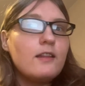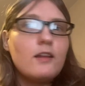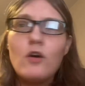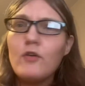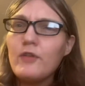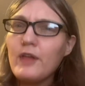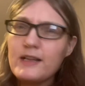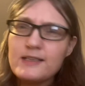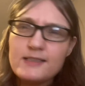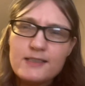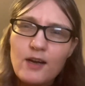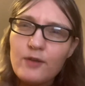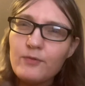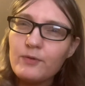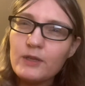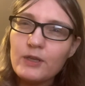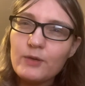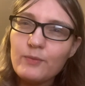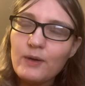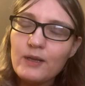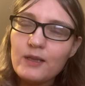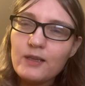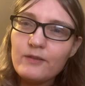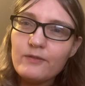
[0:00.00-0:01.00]
no, that's not really
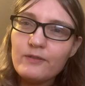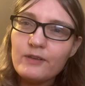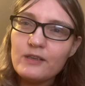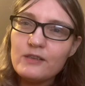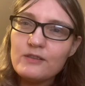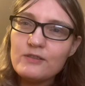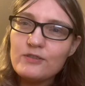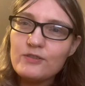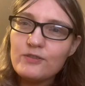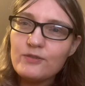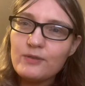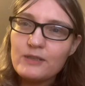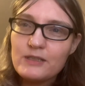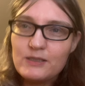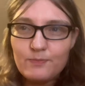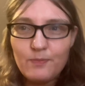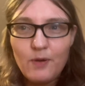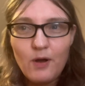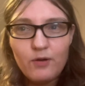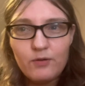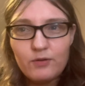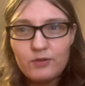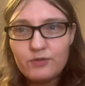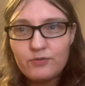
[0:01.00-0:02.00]
relevant to his
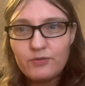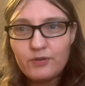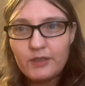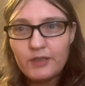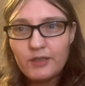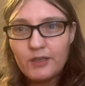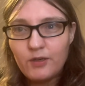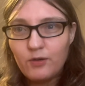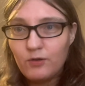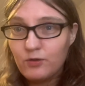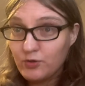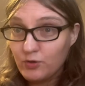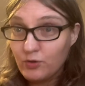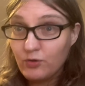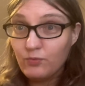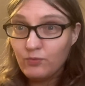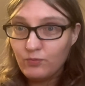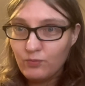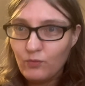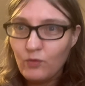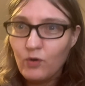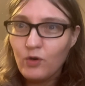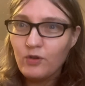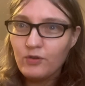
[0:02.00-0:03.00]
poetry or to
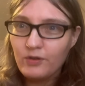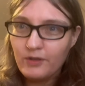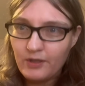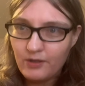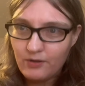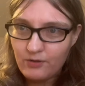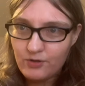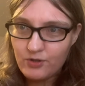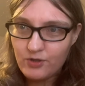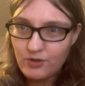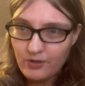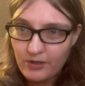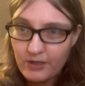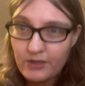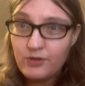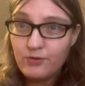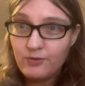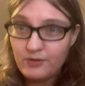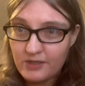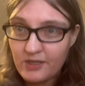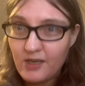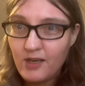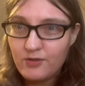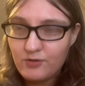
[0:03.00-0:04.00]
world literature, to
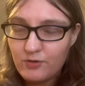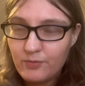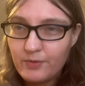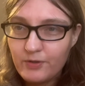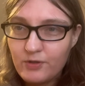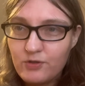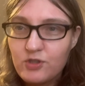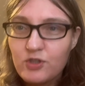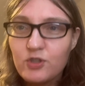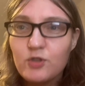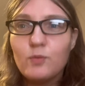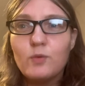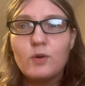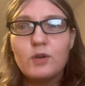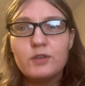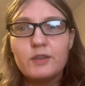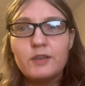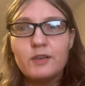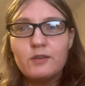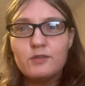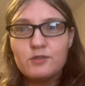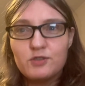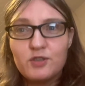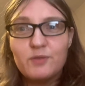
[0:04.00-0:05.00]
his contribution to world
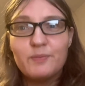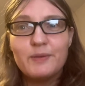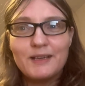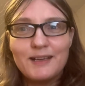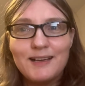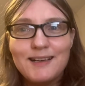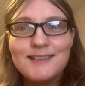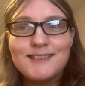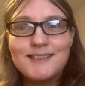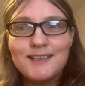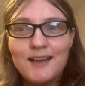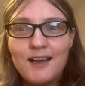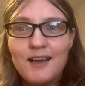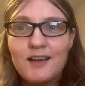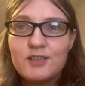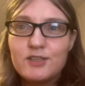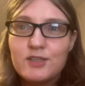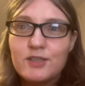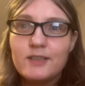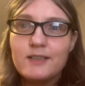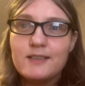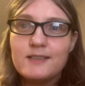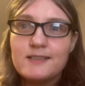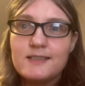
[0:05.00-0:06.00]
literature, because it
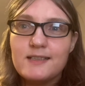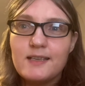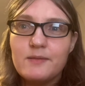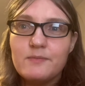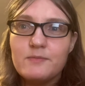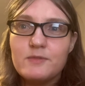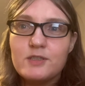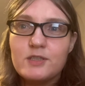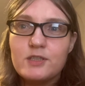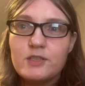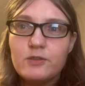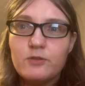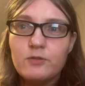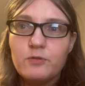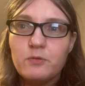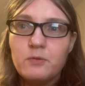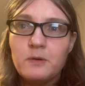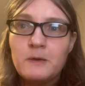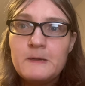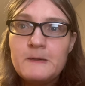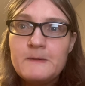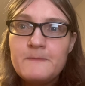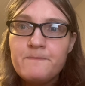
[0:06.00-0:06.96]
actually seems to